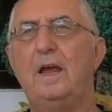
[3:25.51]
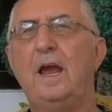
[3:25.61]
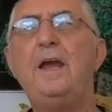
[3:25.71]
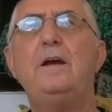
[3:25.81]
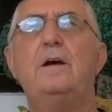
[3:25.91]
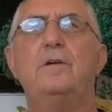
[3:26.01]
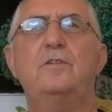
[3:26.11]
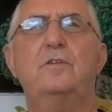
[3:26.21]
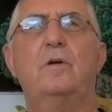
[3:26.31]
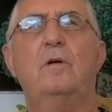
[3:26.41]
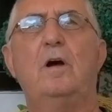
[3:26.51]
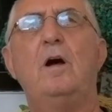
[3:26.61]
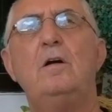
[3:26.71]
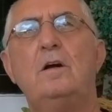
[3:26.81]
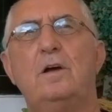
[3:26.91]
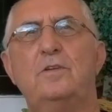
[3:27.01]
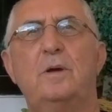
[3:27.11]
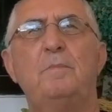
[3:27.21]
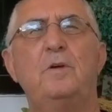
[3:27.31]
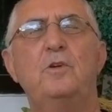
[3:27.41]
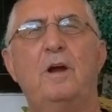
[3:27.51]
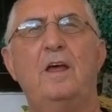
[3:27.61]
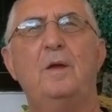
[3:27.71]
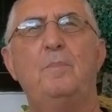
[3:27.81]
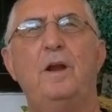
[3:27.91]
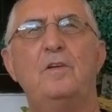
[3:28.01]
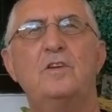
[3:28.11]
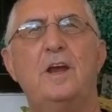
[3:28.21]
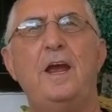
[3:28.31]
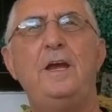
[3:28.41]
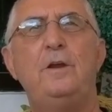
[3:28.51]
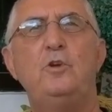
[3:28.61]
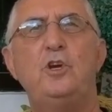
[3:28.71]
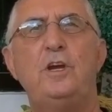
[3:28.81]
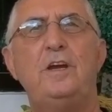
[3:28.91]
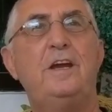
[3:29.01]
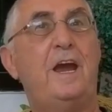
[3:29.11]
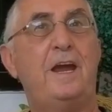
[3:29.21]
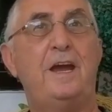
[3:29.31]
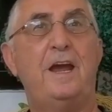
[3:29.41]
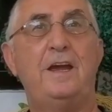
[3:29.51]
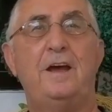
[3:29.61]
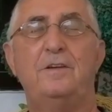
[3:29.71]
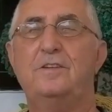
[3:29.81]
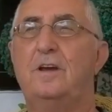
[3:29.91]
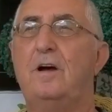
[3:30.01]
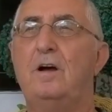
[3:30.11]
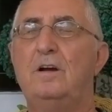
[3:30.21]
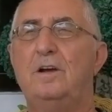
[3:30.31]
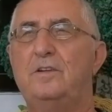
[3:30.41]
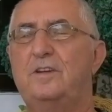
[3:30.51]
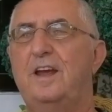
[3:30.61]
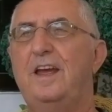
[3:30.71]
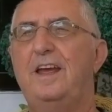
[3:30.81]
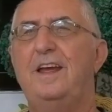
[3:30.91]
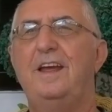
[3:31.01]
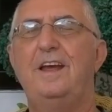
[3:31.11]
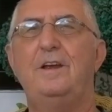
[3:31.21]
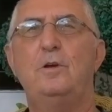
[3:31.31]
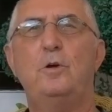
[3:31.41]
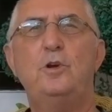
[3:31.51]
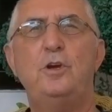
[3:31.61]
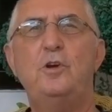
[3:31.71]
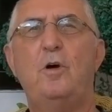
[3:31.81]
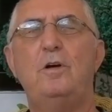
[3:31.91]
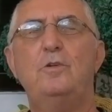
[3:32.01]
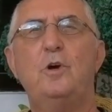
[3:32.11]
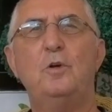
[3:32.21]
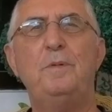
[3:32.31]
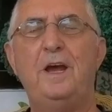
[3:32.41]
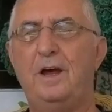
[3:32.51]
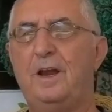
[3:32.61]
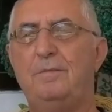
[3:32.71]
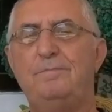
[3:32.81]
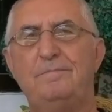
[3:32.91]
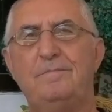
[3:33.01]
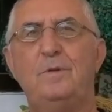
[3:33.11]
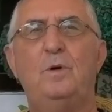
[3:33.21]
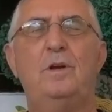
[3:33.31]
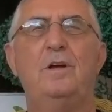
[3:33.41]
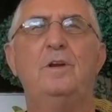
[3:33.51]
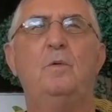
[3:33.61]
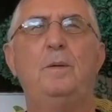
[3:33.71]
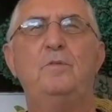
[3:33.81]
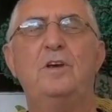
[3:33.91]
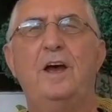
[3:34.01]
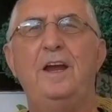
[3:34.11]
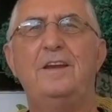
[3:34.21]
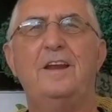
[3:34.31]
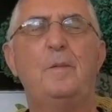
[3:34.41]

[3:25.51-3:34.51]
Angkas or Angkas. I'm not sure how they pronounce it. A N G K A S Angkas. So she show, showed me how to do it on the website.